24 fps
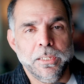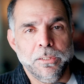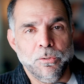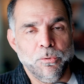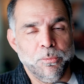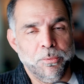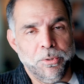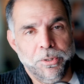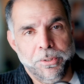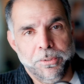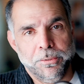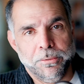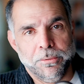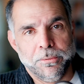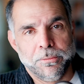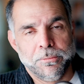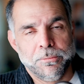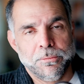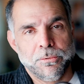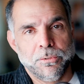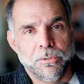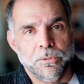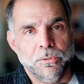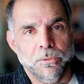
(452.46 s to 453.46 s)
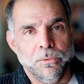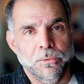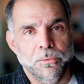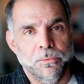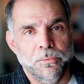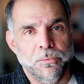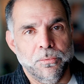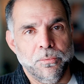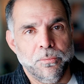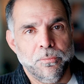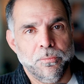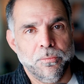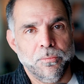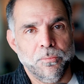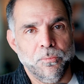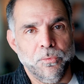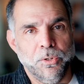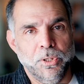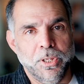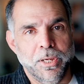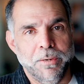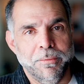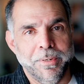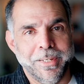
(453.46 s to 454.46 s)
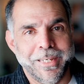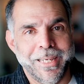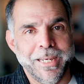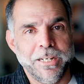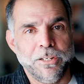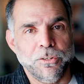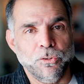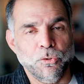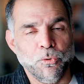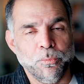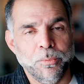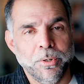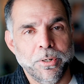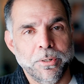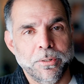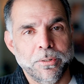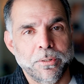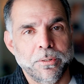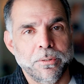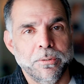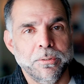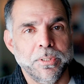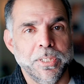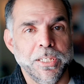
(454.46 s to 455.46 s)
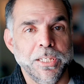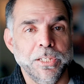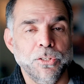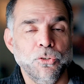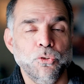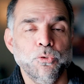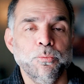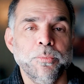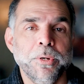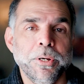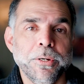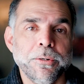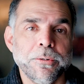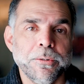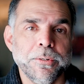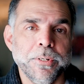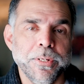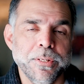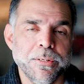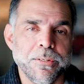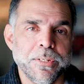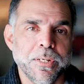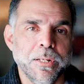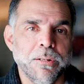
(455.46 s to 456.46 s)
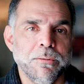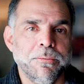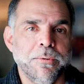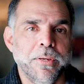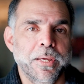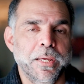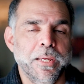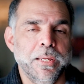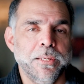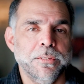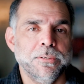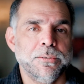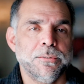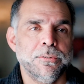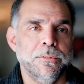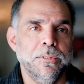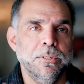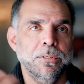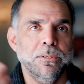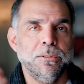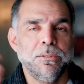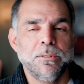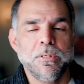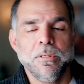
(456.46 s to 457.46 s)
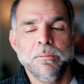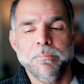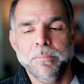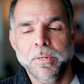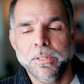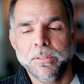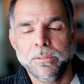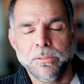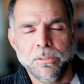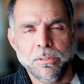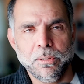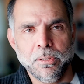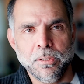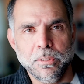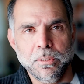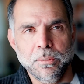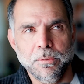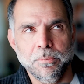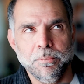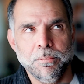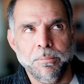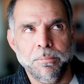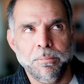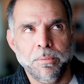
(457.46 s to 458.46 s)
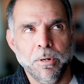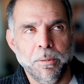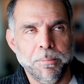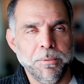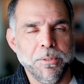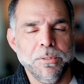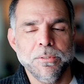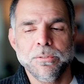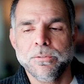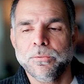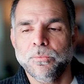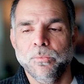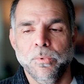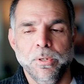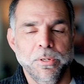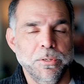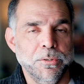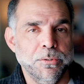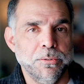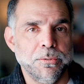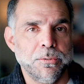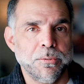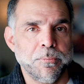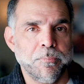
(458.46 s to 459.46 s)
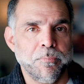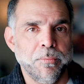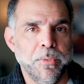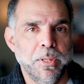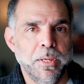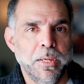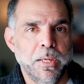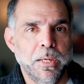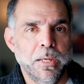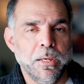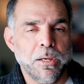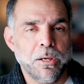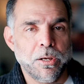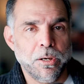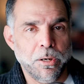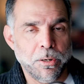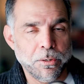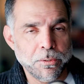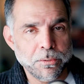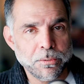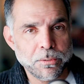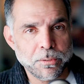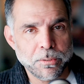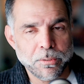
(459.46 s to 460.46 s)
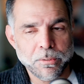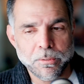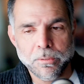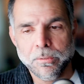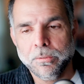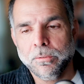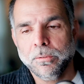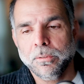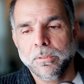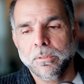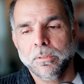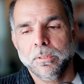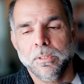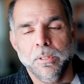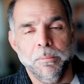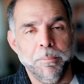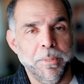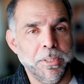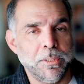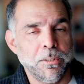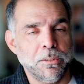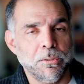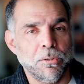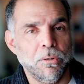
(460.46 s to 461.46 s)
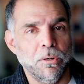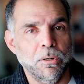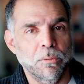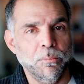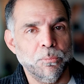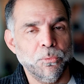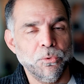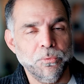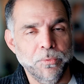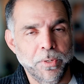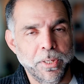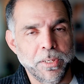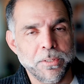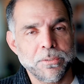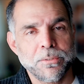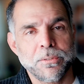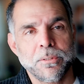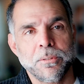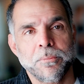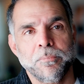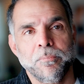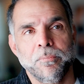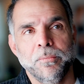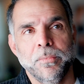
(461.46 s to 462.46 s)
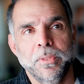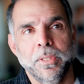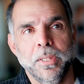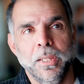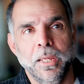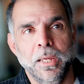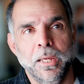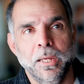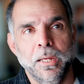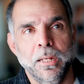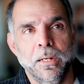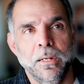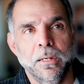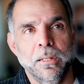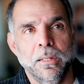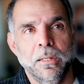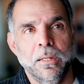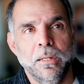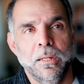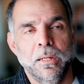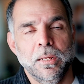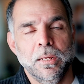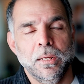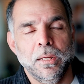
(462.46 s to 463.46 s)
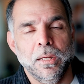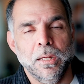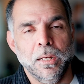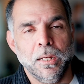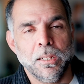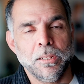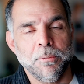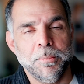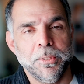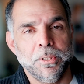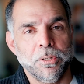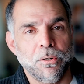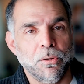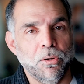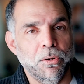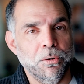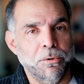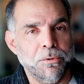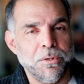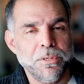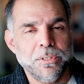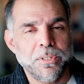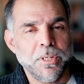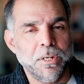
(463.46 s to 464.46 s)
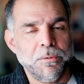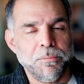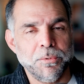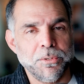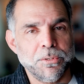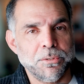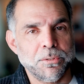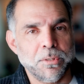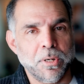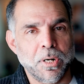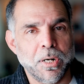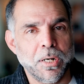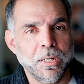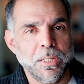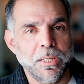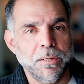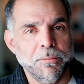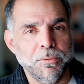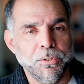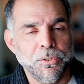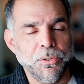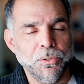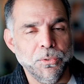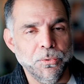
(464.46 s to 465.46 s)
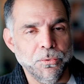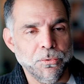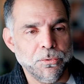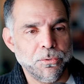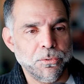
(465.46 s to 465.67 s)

enumerator. So when you have a get enumerator, the enumerator itself has these three met three properties. One is current, the method called move next, and another method called reset, which is hardly ever used.